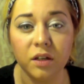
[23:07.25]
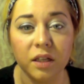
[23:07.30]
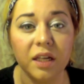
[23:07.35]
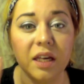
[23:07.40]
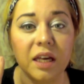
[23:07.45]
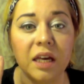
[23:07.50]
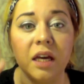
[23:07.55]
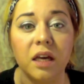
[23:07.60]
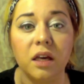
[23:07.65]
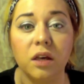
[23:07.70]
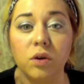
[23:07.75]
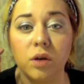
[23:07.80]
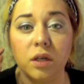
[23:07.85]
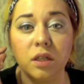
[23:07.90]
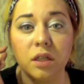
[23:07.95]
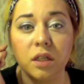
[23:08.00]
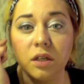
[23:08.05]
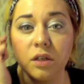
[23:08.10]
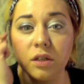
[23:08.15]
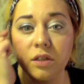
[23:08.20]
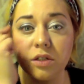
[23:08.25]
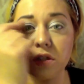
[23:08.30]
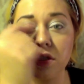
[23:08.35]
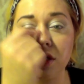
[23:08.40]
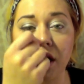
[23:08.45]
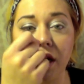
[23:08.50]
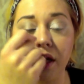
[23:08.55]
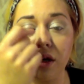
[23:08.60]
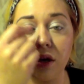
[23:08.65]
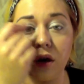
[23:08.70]
You can literally just kind of go
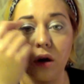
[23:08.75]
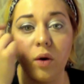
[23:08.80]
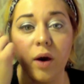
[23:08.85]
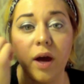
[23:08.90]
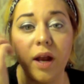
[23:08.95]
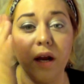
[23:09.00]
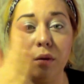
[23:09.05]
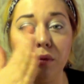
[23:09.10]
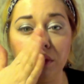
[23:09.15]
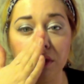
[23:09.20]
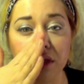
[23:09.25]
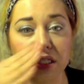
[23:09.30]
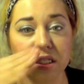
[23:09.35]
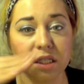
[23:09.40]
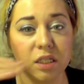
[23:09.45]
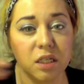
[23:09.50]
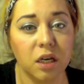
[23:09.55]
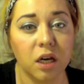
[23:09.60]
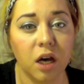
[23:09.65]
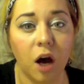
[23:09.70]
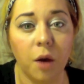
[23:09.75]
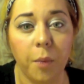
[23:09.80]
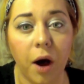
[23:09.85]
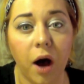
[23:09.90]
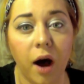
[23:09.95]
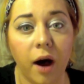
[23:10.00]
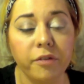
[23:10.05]
and it will just come off